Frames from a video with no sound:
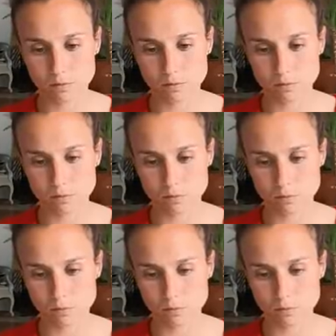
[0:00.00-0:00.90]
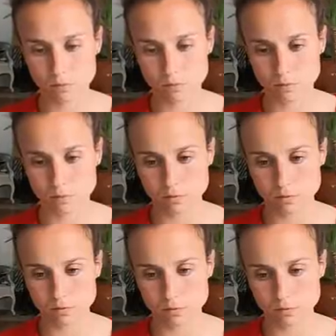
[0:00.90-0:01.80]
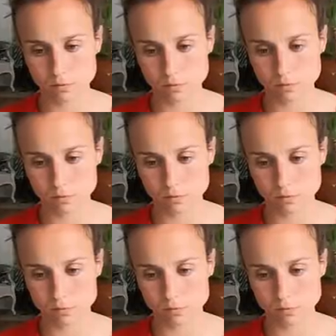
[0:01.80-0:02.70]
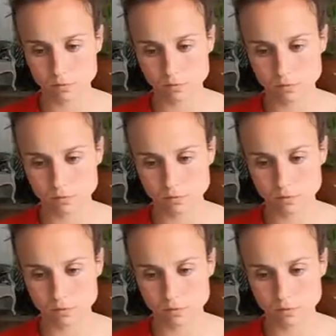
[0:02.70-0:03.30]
Nobody speaks.